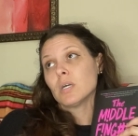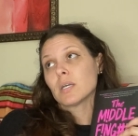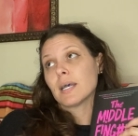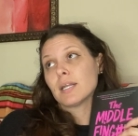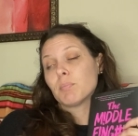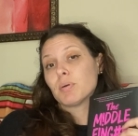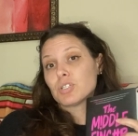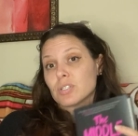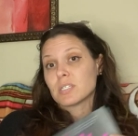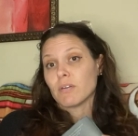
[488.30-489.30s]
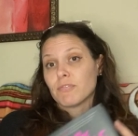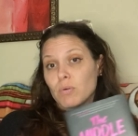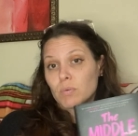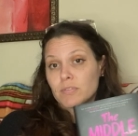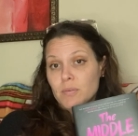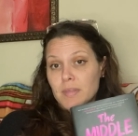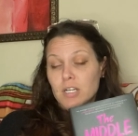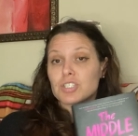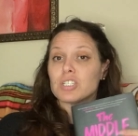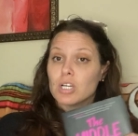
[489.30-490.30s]
kind of push yourself forward from there,
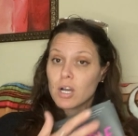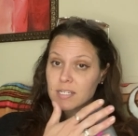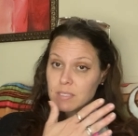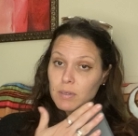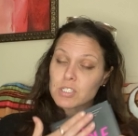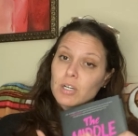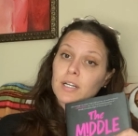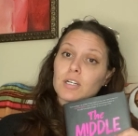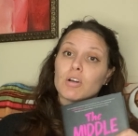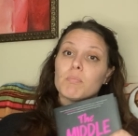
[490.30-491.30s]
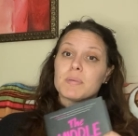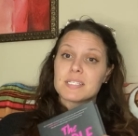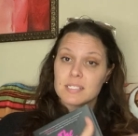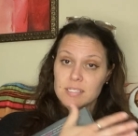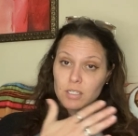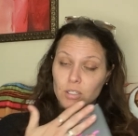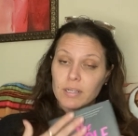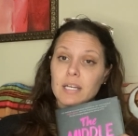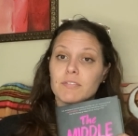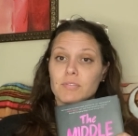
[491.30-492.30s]
she talks about starting her own business and
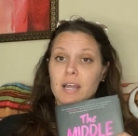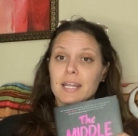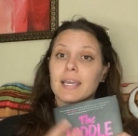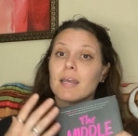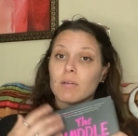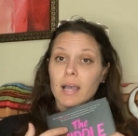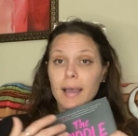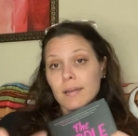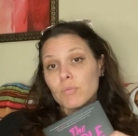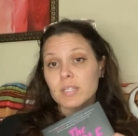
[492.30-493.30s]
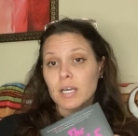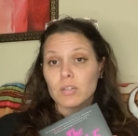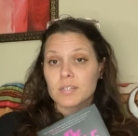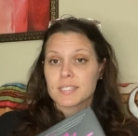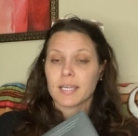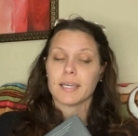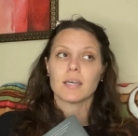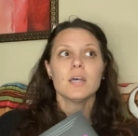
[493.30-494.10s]
creative writing and kind of what that looks like.